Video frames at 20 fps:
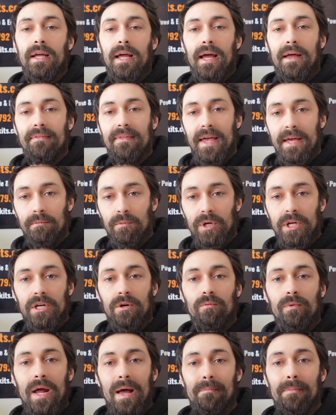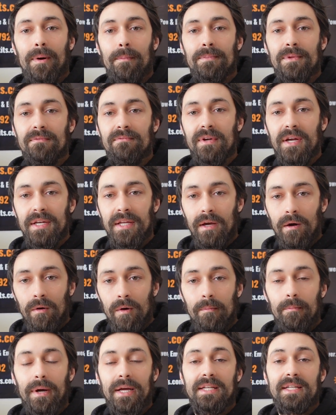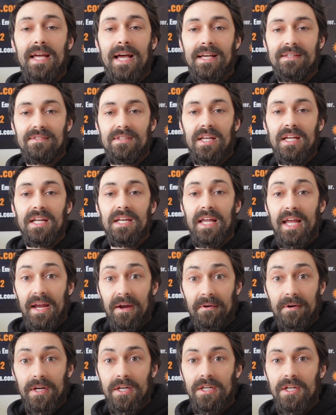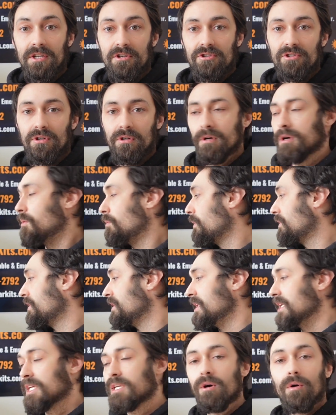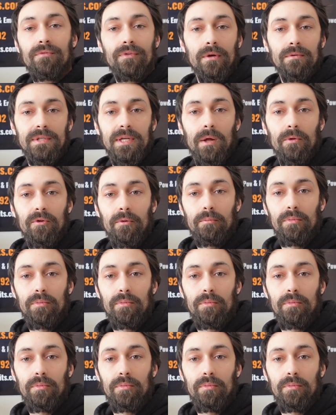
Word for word: and then we're going to wrap up the video by testing an air conditioner with an EcoFlow Delta